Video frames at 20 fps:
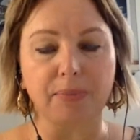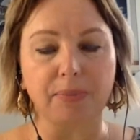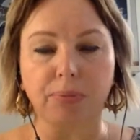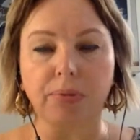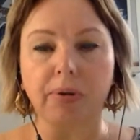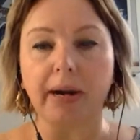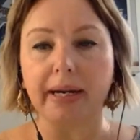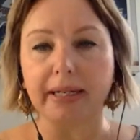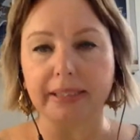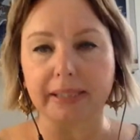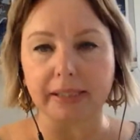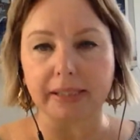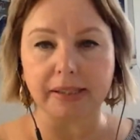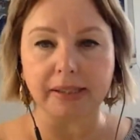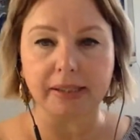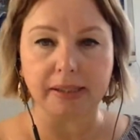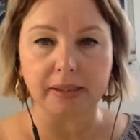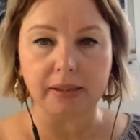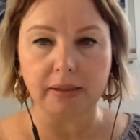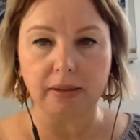
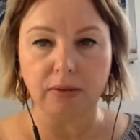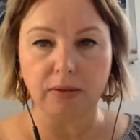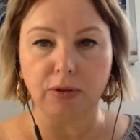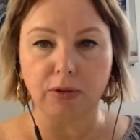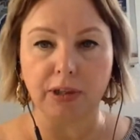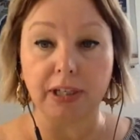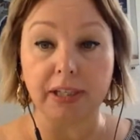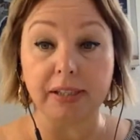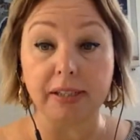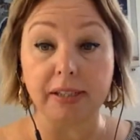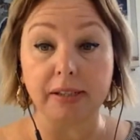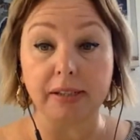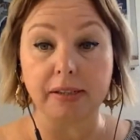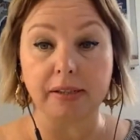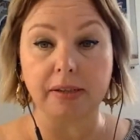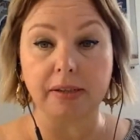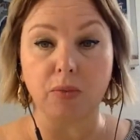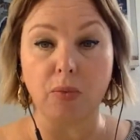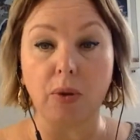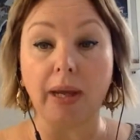practice or a
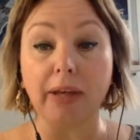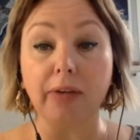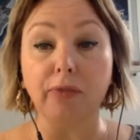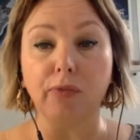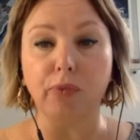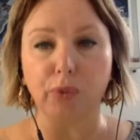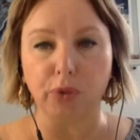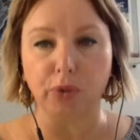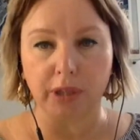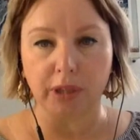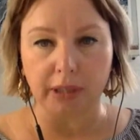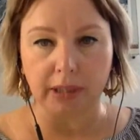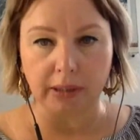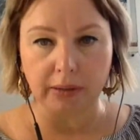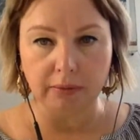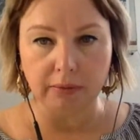consistent way of working.